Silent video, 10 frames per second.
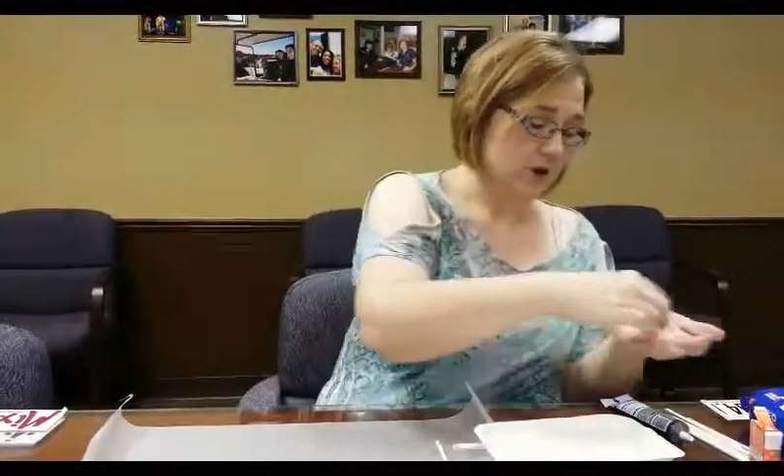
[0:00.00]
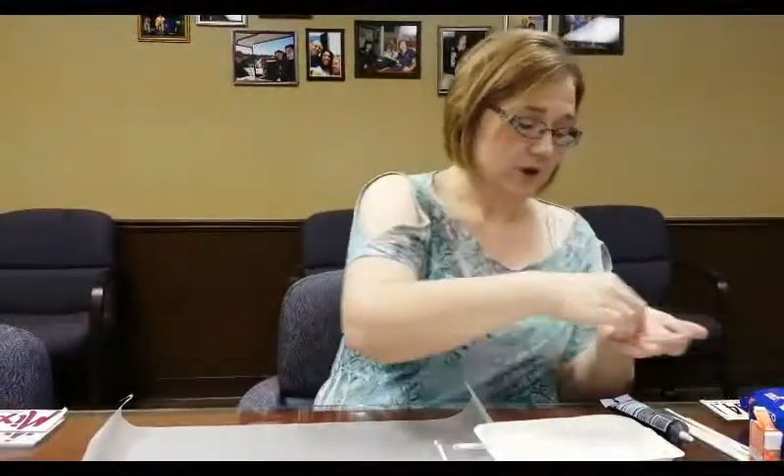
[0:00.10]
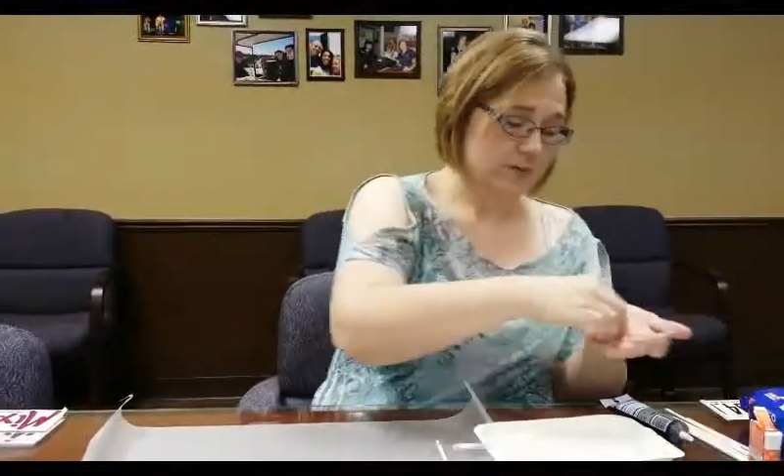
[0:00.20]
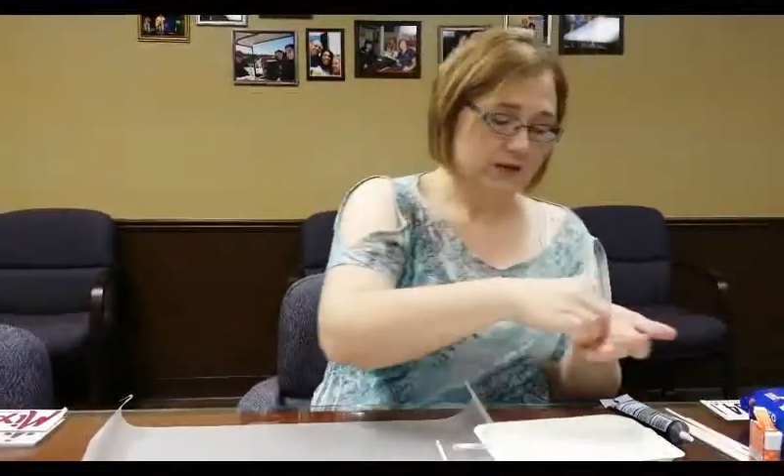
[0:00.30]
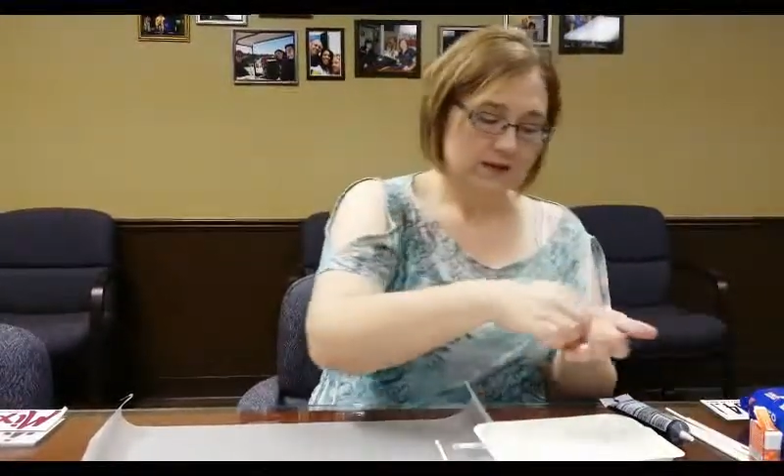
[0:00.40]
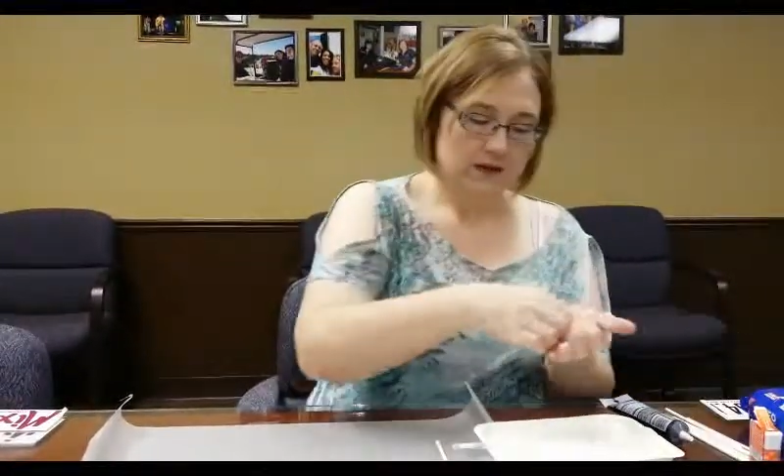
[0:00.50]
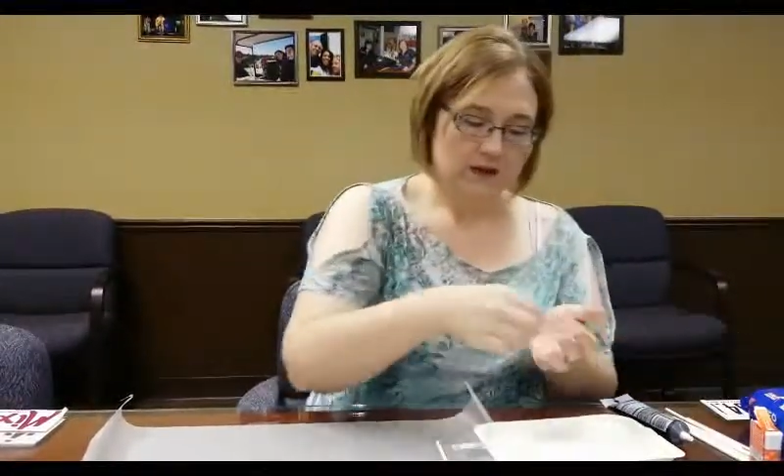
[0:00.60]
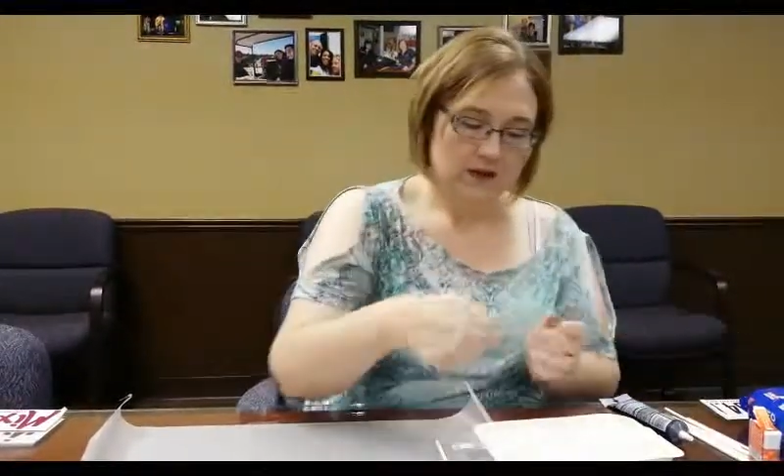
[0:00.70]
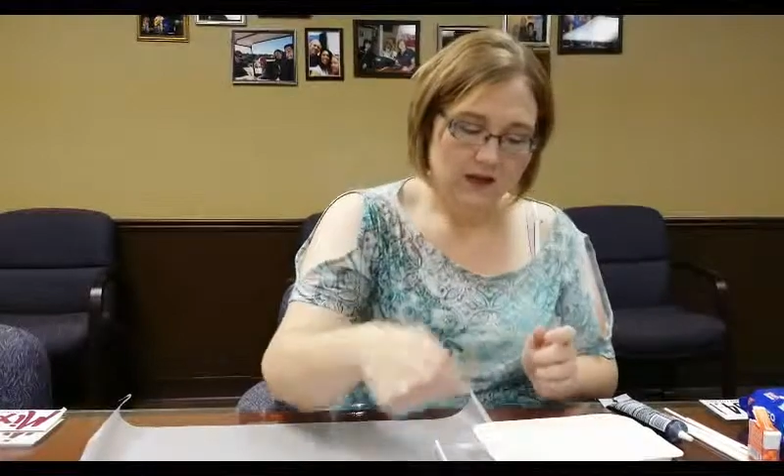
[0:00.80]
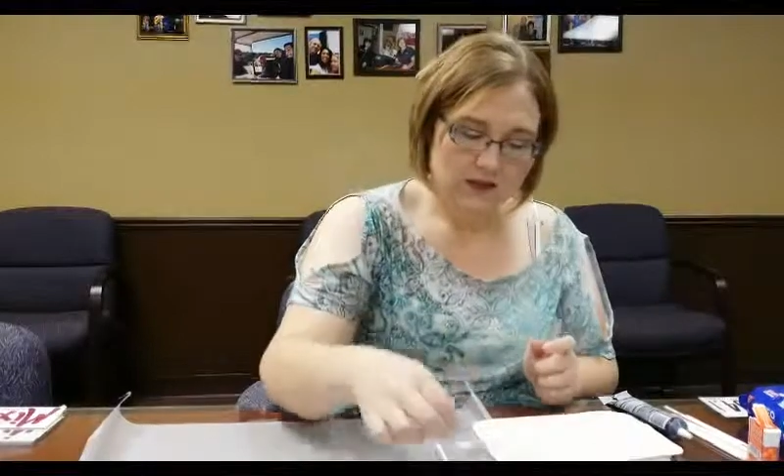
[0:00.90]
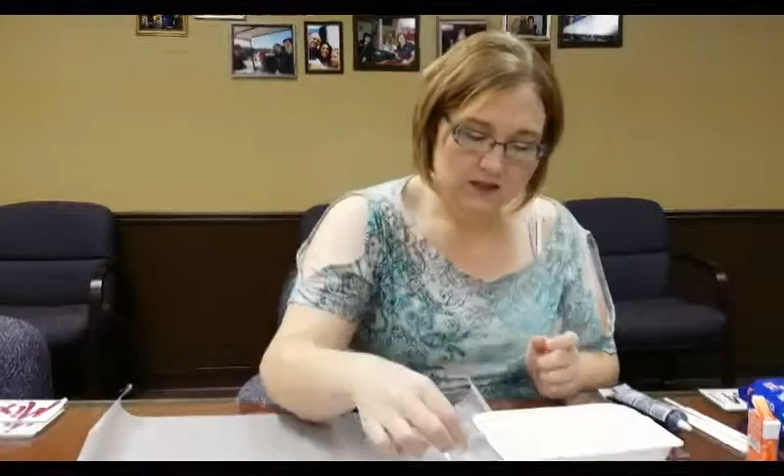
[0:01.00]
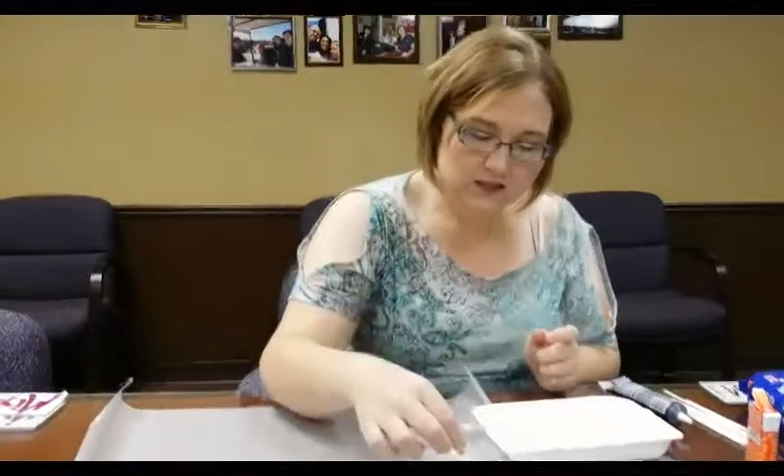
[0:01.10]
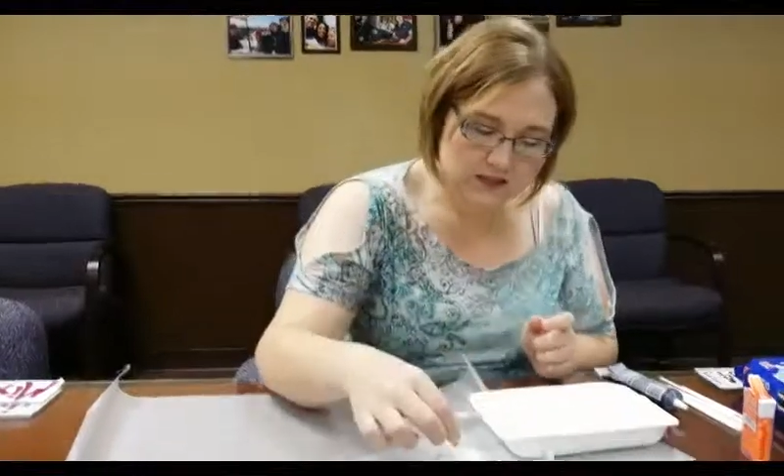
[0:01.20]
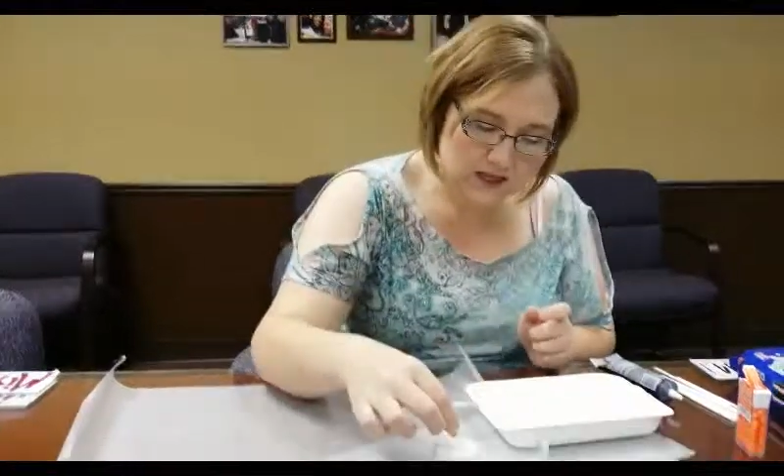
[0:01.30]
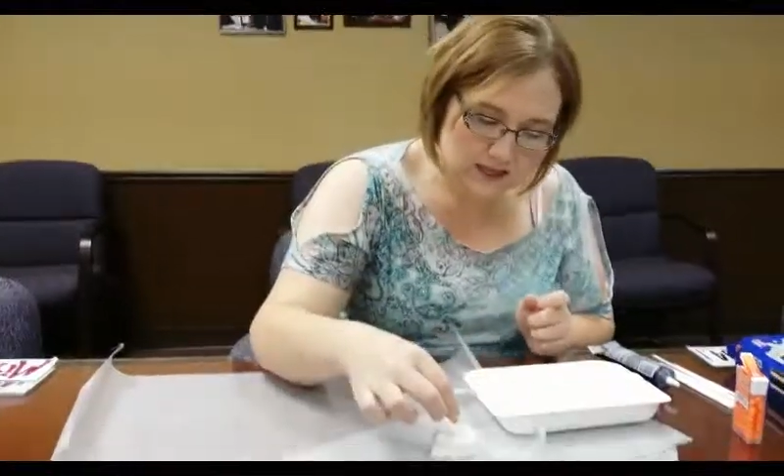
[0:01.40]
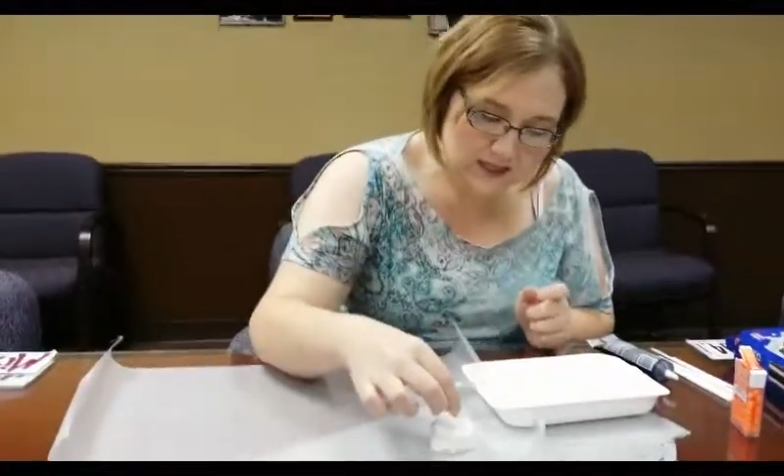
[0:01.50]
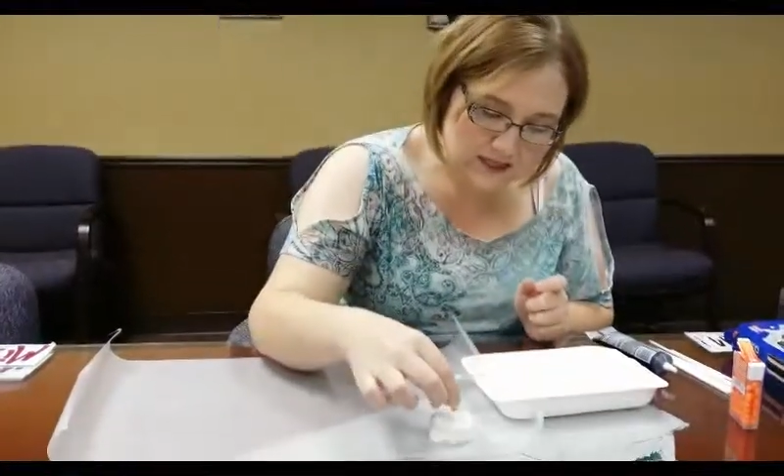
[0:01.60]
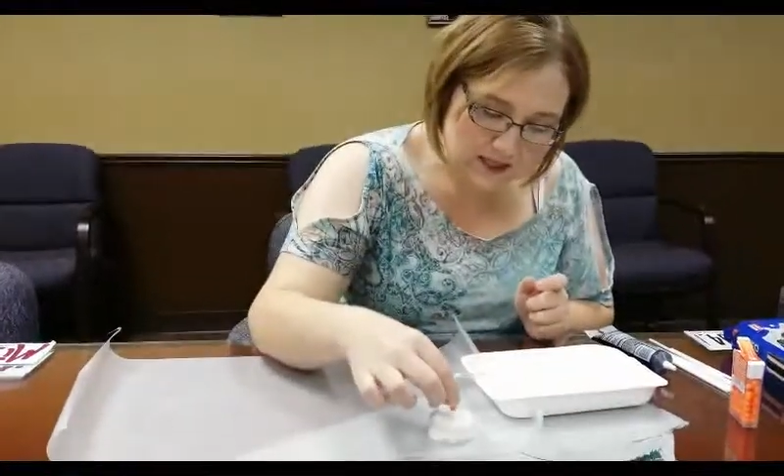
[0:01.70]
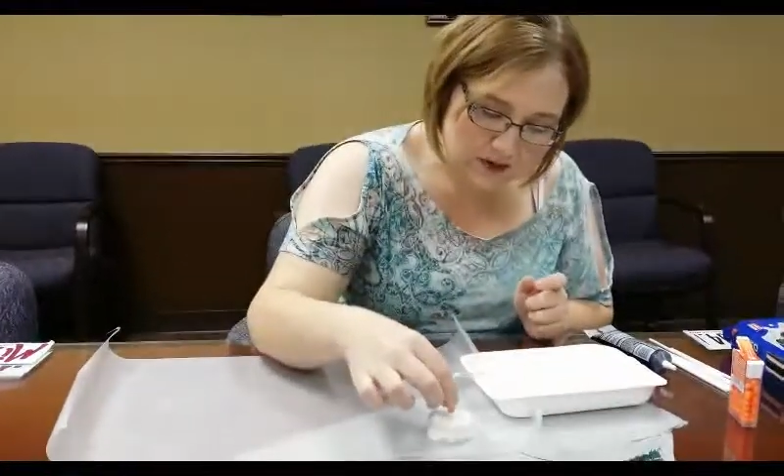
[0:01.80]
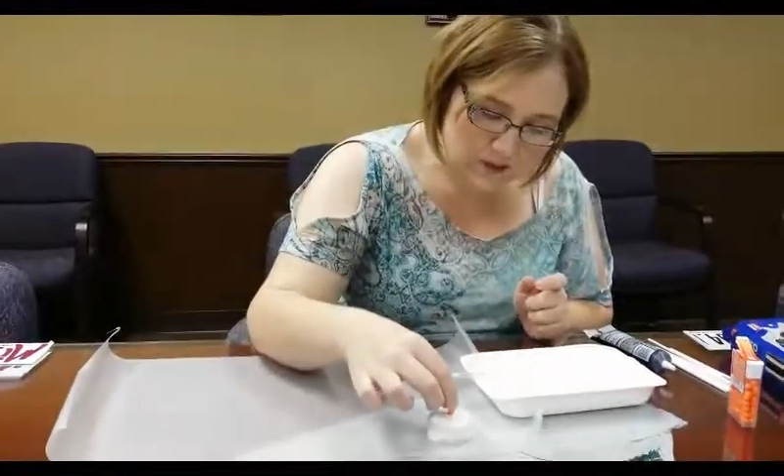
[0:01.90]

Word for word: pardon me, and you're just gonna stick it